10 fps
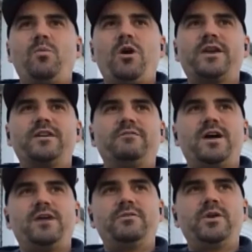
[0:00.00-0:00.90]
I'm walking
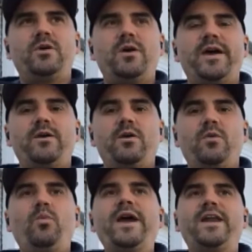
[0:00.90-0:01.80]
around
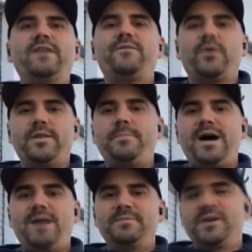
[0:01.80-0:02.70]
waiting for
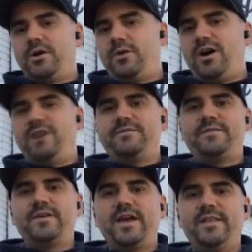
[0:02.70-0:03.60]
the bomb to go
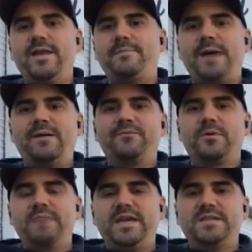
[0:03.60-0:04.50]
off. And that
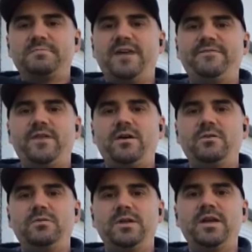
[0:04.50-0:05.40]
bomb for me is my
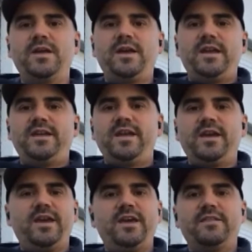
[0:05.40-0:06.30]
phone
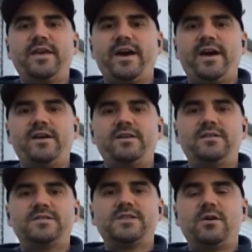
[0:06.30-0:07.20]
dinging that
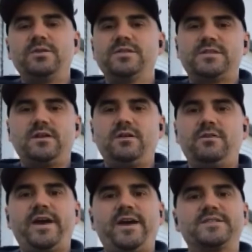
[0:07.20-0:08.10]

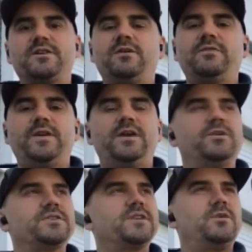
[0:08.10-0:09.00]
so-and-so has
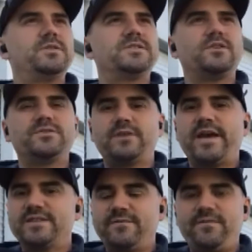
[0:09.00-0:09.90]
COVID or
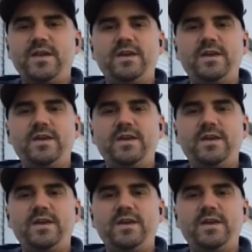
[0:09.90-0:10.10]
so-and-so has a